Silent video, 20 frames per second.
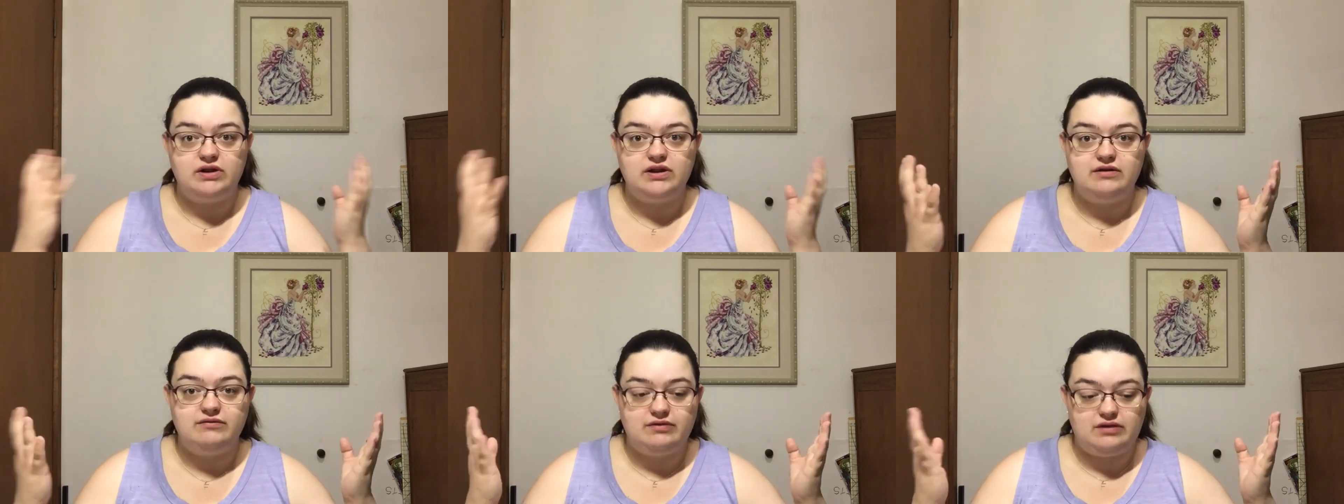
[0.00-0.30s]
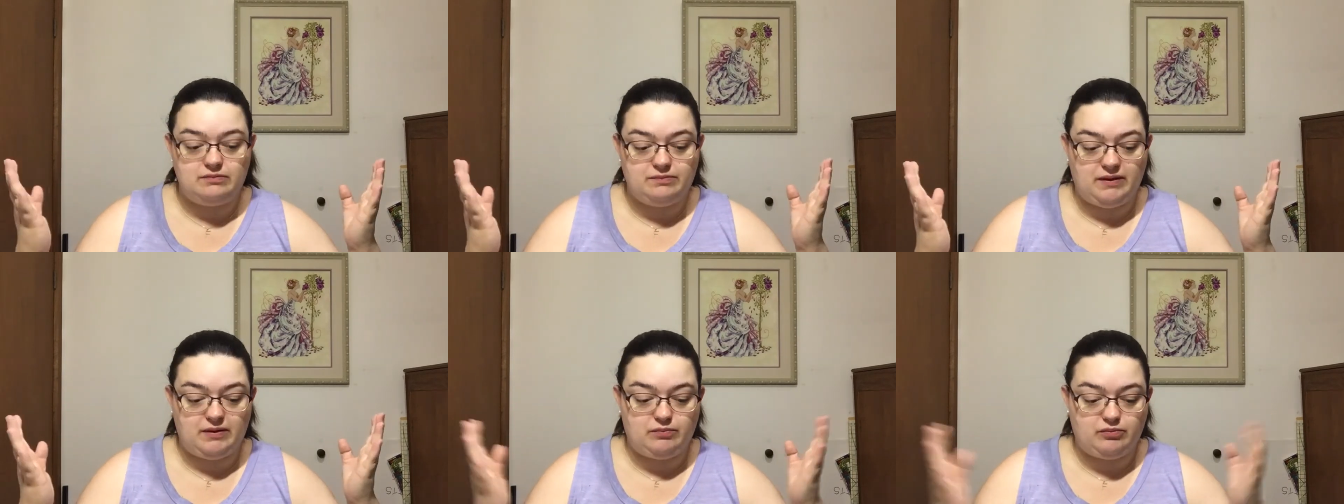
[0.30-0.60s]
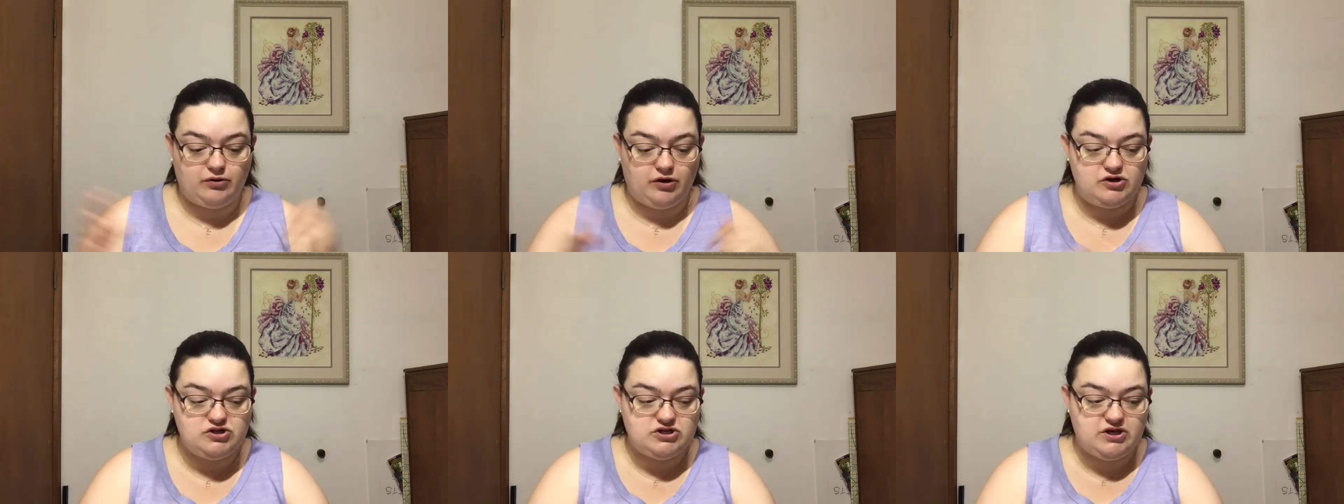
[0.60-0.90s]
really big
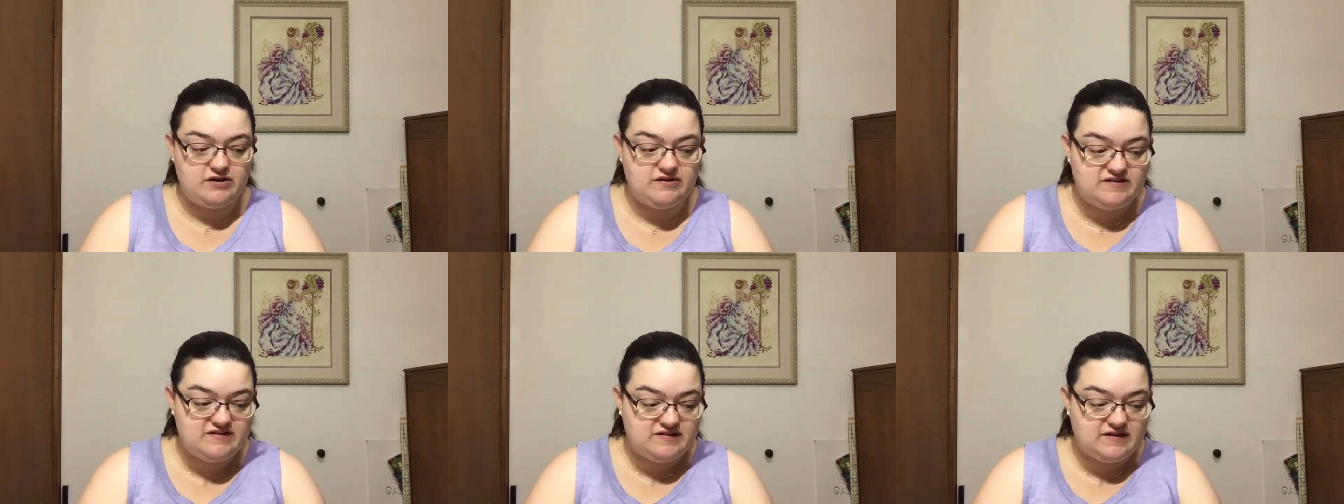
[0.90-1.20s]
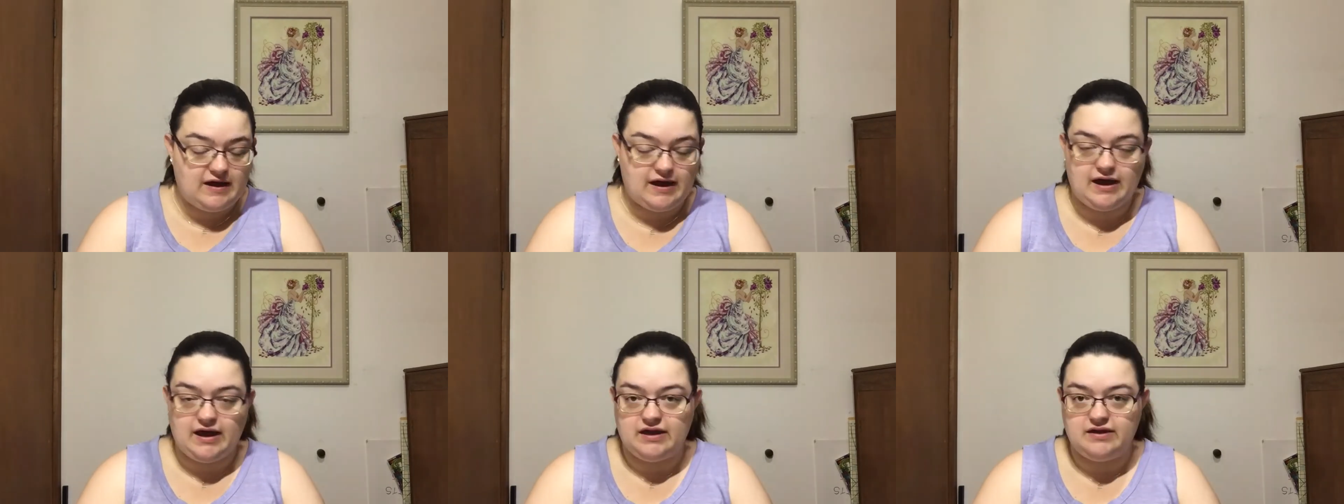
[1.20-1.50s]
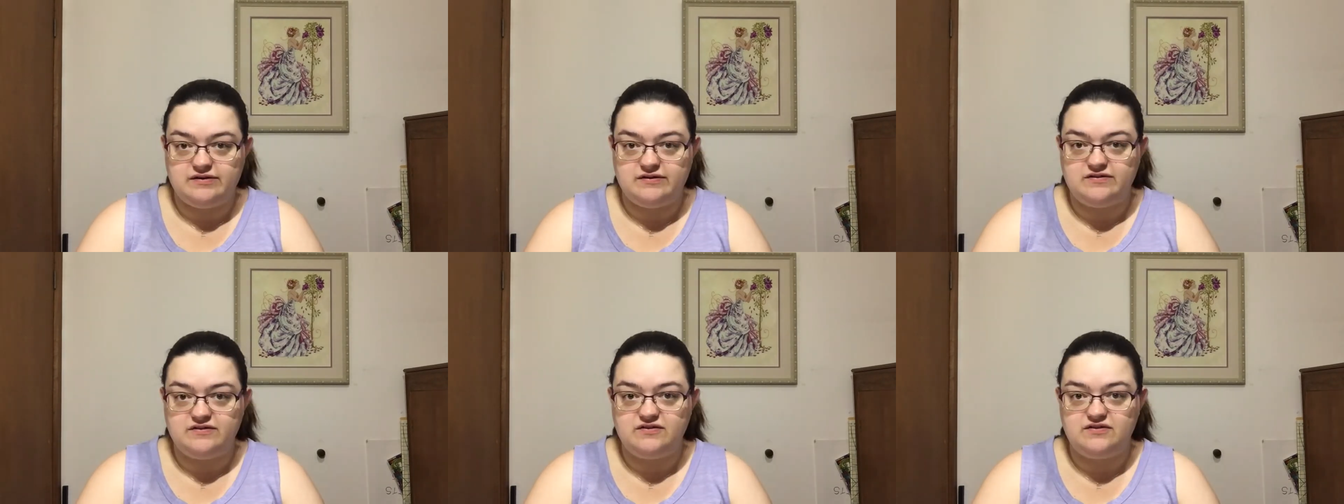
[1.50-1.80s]
projects
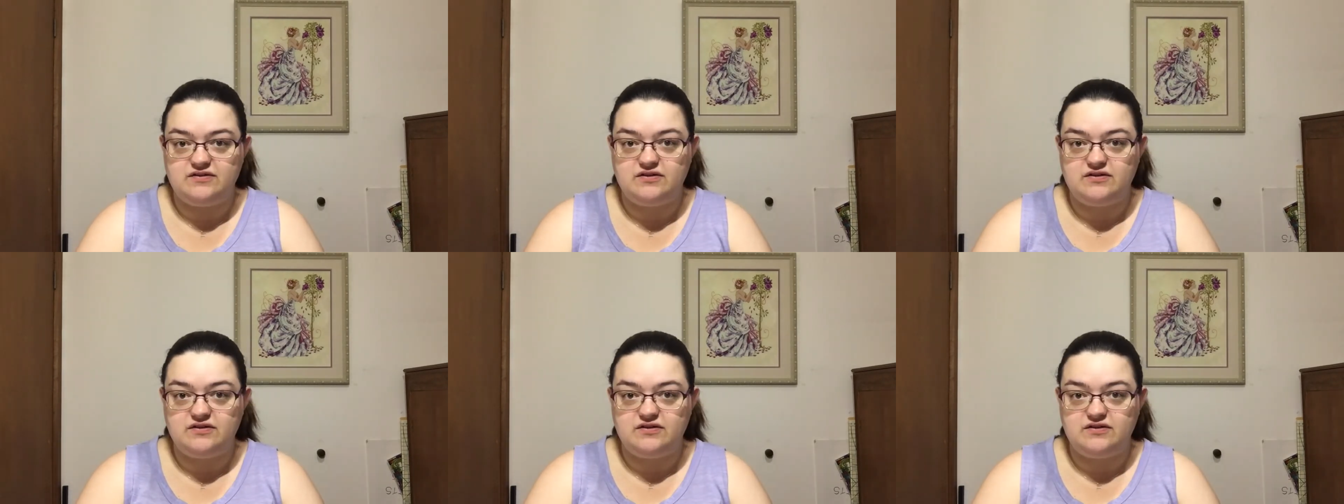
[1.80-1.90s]
and